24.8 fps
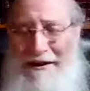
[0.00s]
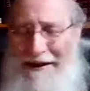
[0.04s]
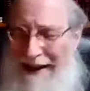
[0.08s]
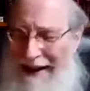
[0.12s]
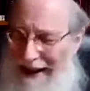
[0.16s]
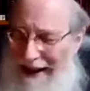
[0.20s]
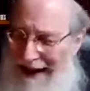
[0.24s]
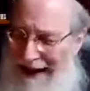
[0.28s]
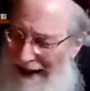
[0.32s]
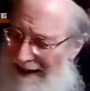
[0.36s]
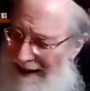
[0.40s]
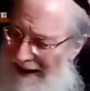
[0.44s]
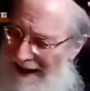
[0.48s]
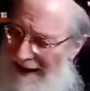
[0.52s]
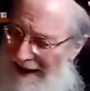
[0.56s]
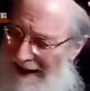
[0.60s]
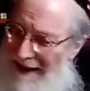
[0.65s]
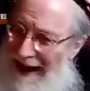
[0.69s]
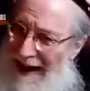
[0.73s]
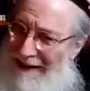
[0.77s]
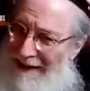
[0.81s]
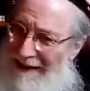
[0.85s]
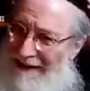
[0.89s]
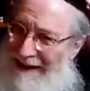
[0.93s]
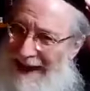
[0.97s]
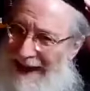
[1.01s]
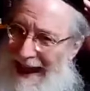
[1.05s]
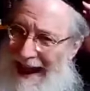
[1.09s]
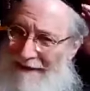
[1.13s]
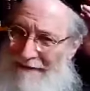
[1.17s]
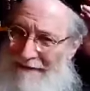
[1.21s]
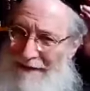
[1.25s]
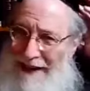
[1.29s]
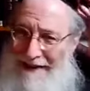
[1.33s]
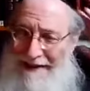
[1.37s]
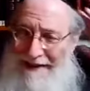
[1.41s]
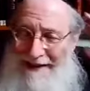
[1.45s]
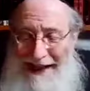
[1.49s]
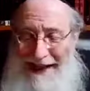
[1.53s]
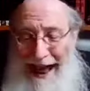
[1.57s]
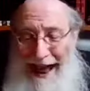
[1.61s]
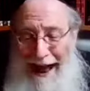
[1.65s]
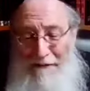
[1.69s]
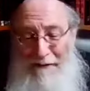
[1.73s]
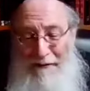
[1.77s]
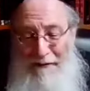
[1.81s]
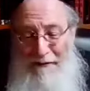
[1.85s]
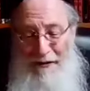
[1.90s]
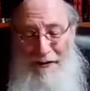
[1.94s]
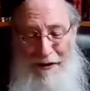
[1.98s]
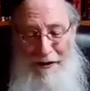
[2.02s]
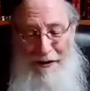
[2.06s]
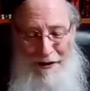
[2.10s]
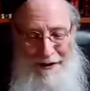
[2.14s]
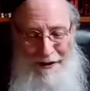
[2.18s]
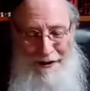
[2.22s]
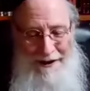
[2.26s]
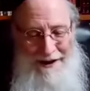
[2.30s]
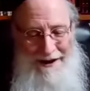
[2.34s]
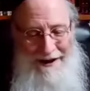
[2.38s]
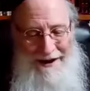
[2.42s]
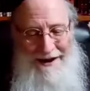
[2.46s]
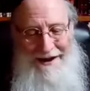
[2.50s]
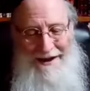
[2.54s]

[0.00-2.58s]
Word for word: on Kehillel al Tavas Nafshoy.